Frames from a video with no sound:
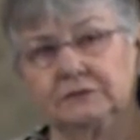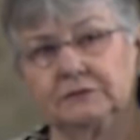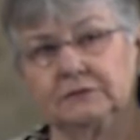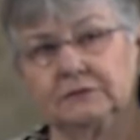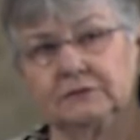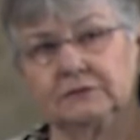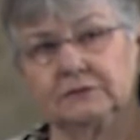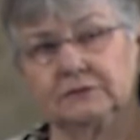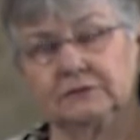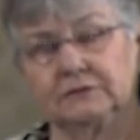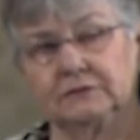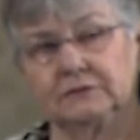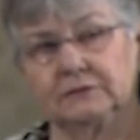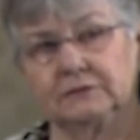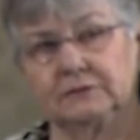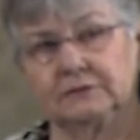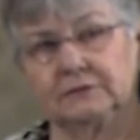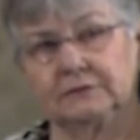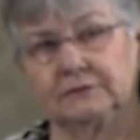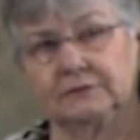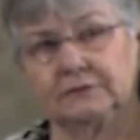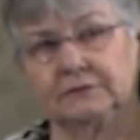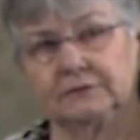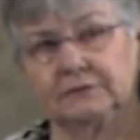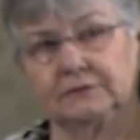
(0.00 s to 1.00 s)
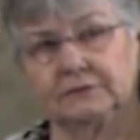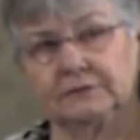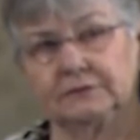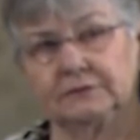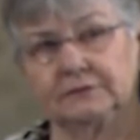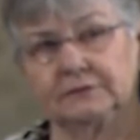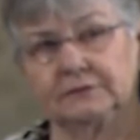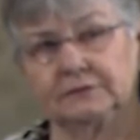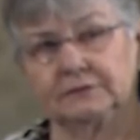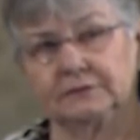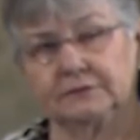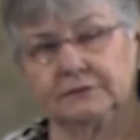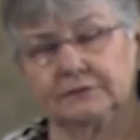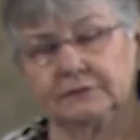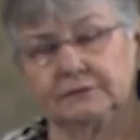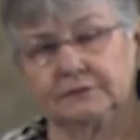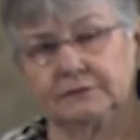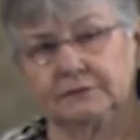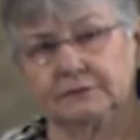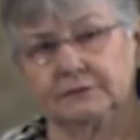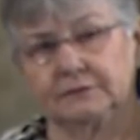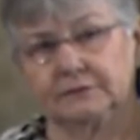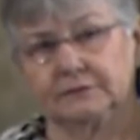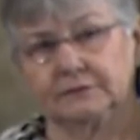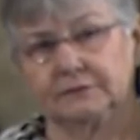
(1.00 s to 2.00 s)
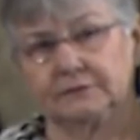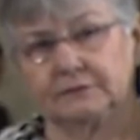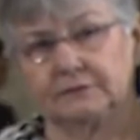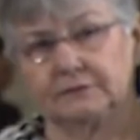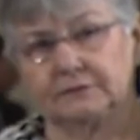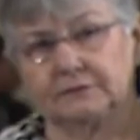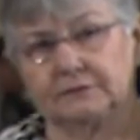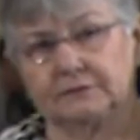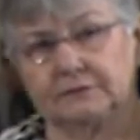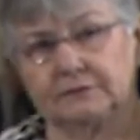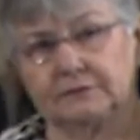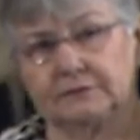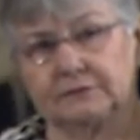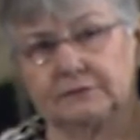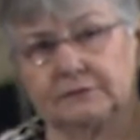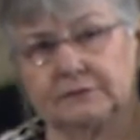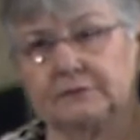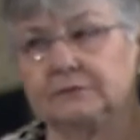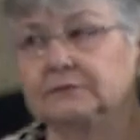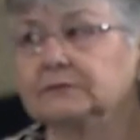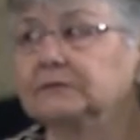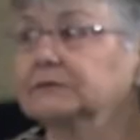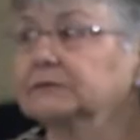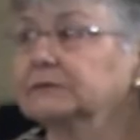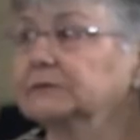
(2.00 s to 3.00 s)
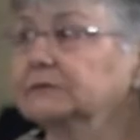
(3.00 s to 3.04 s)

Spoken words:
[no speech]